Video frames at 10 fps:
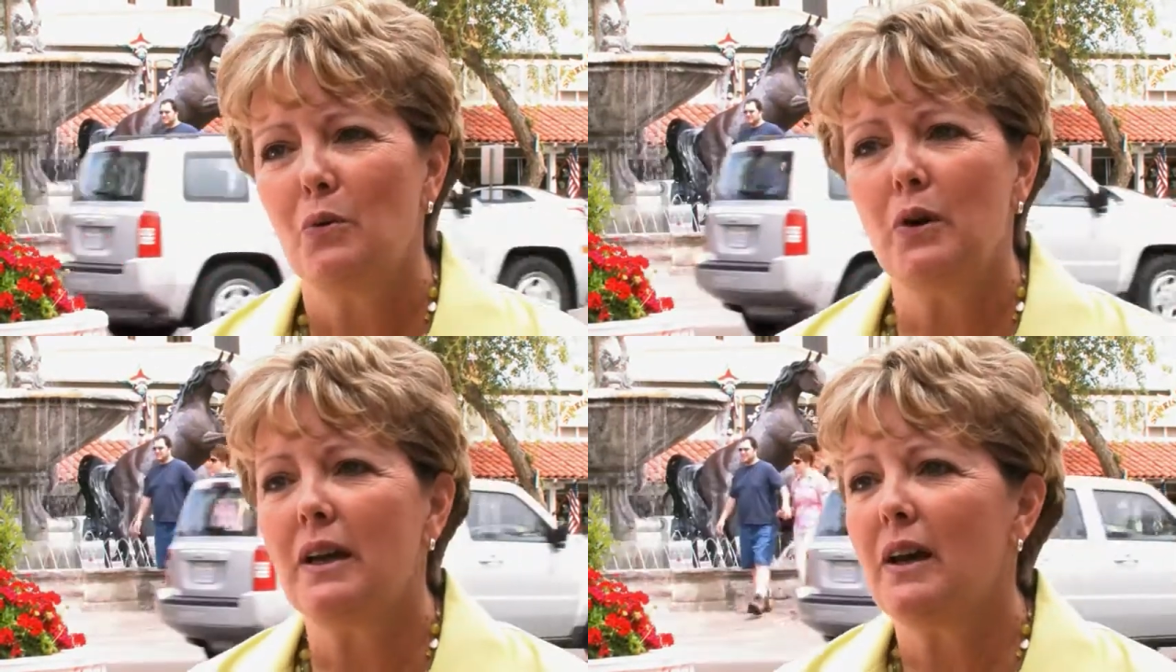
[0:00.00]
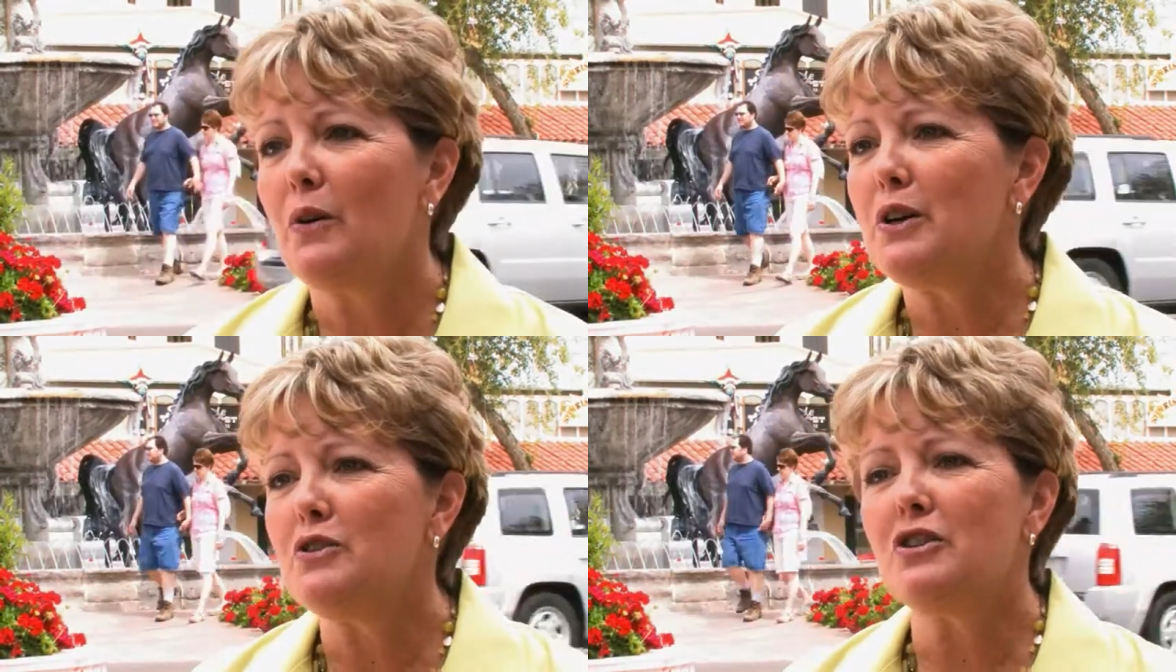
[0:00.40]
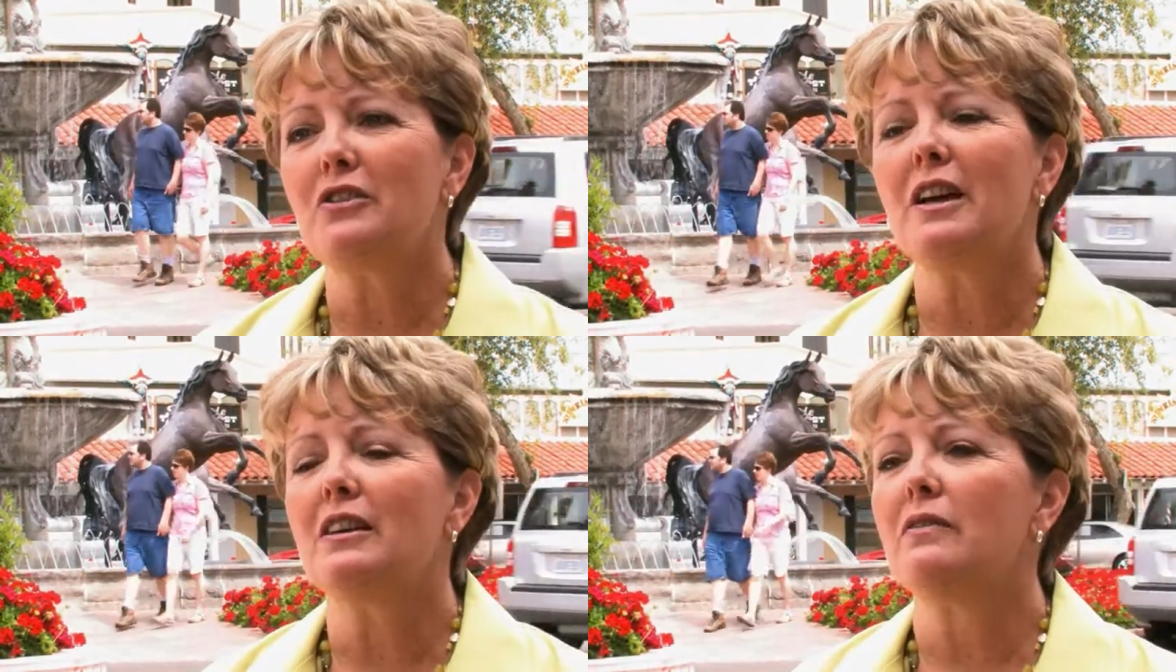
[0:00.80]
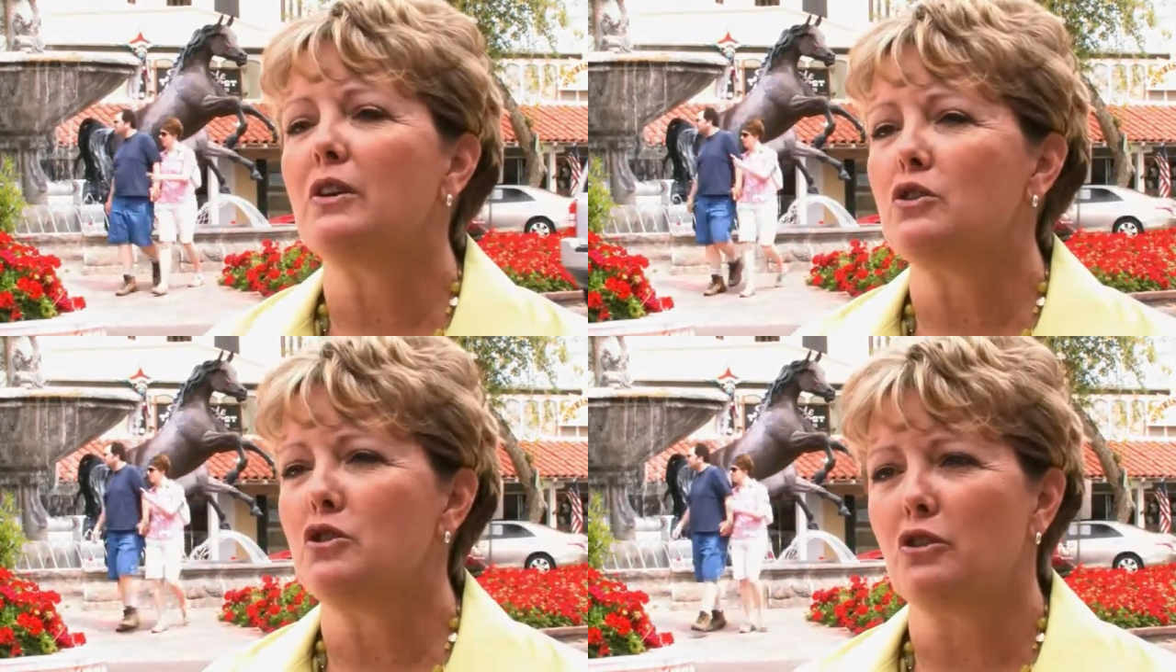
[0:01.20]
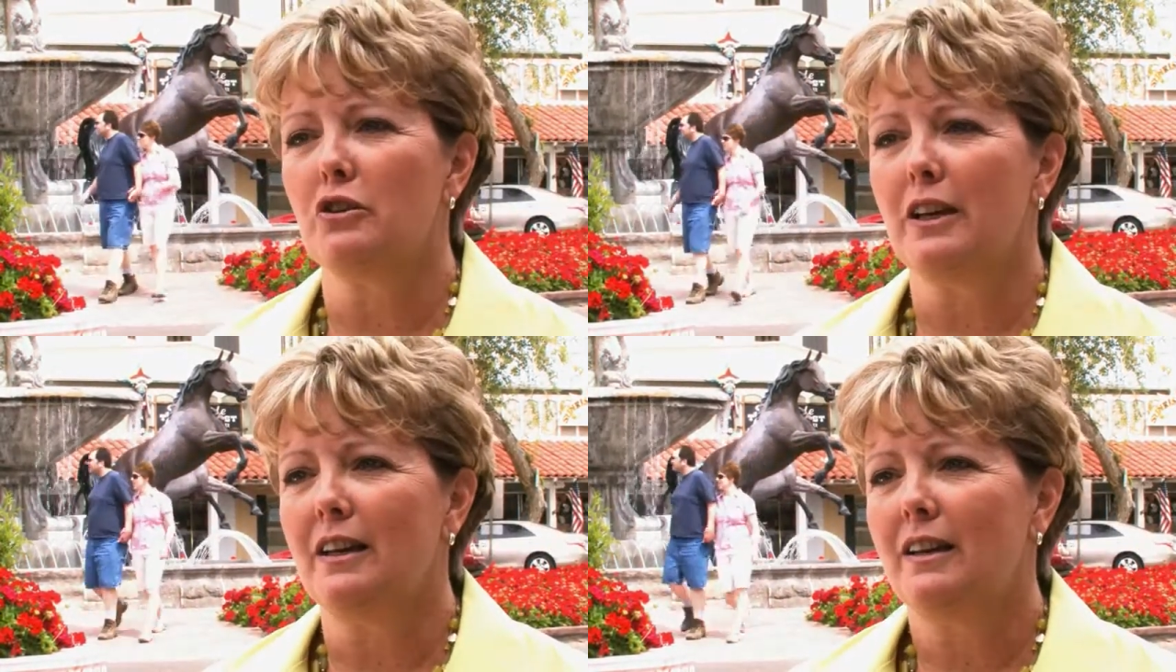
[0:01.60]
will carry you to the end of your
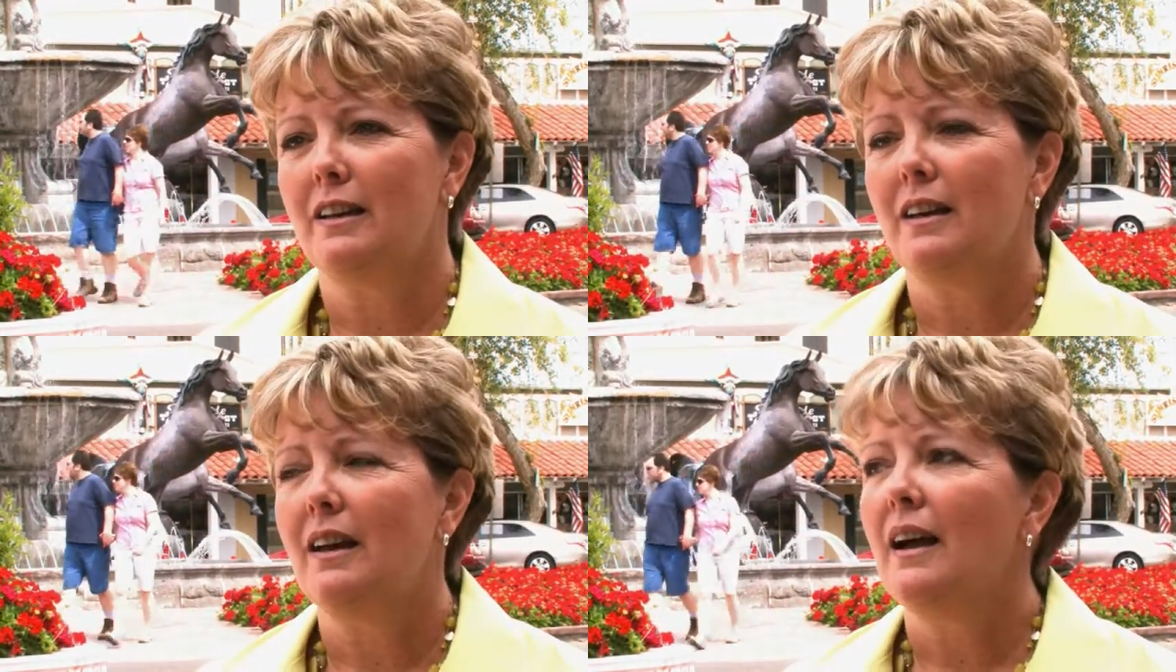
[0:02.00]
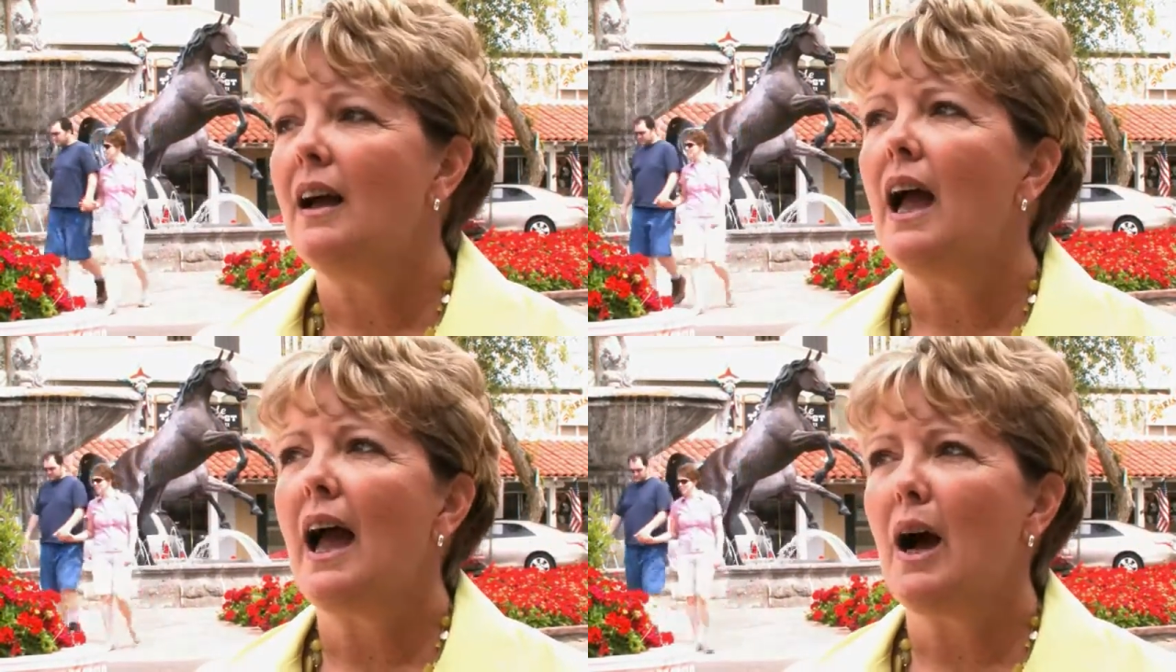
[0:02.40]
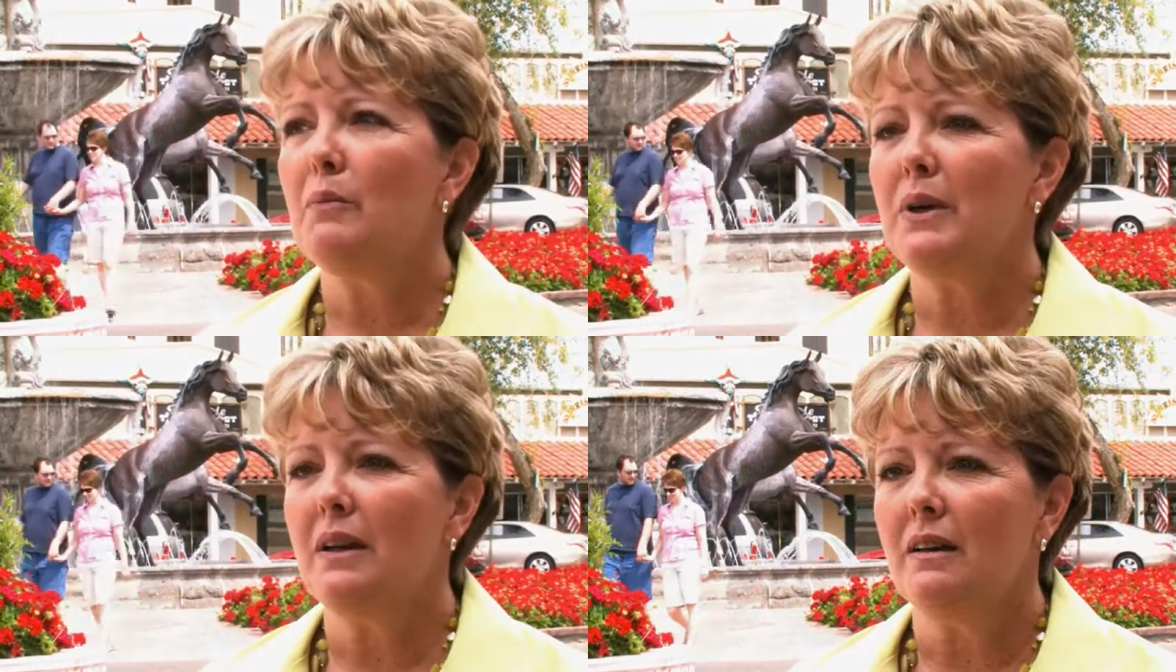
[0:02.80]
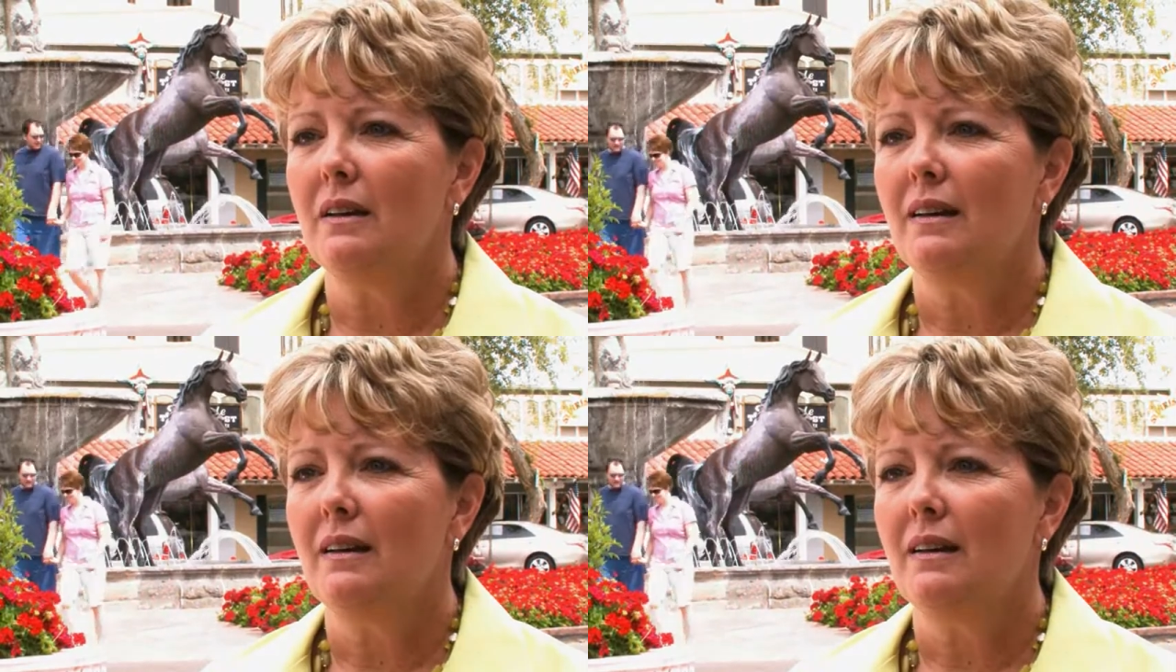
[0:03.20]
journey, happy.